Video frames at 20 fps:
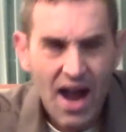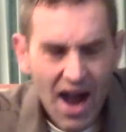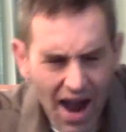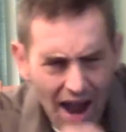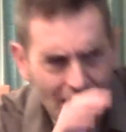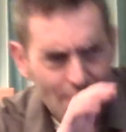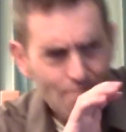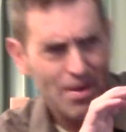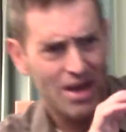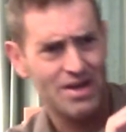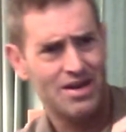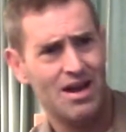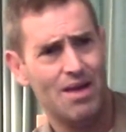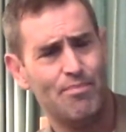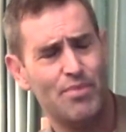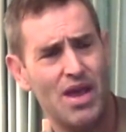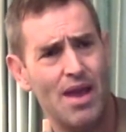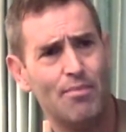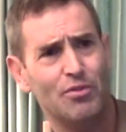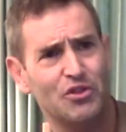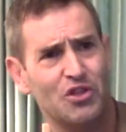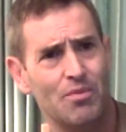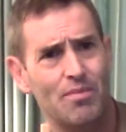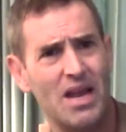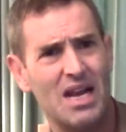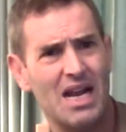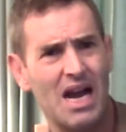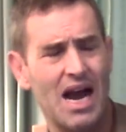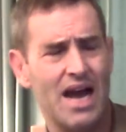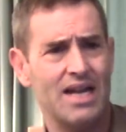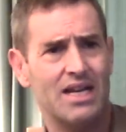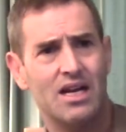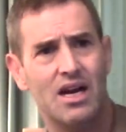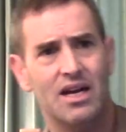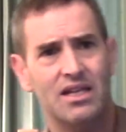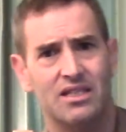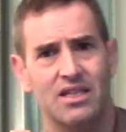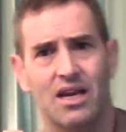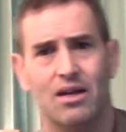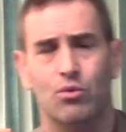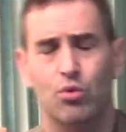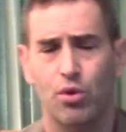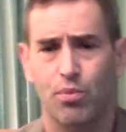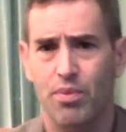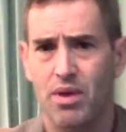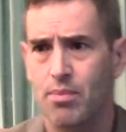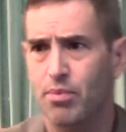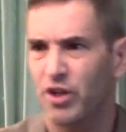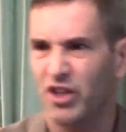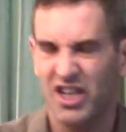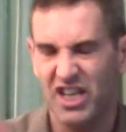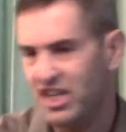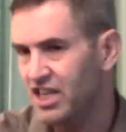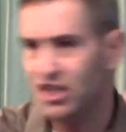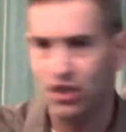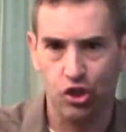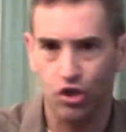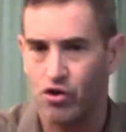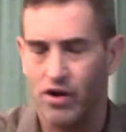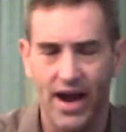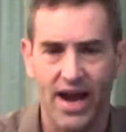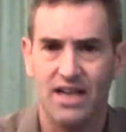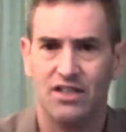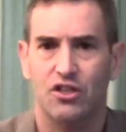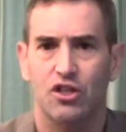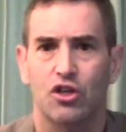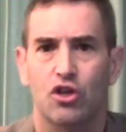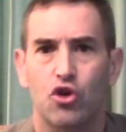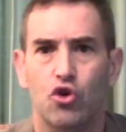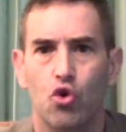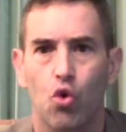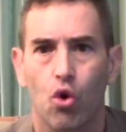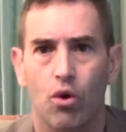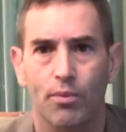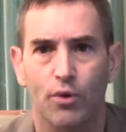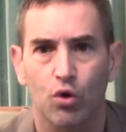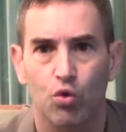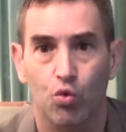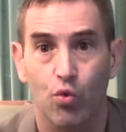I might not be able to make eye contact with people and interact in a normal,